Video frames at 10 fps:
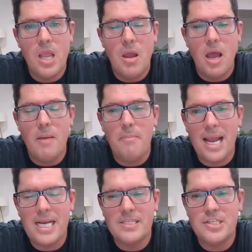Uh,
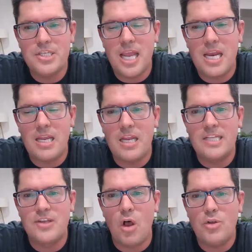Biden stated,
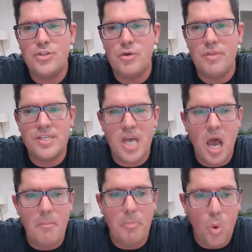it's also the
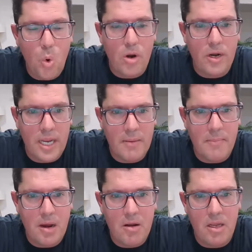top port in
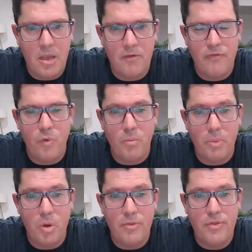America for
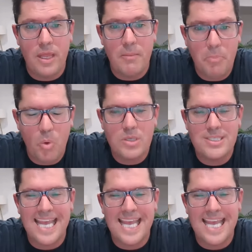both imports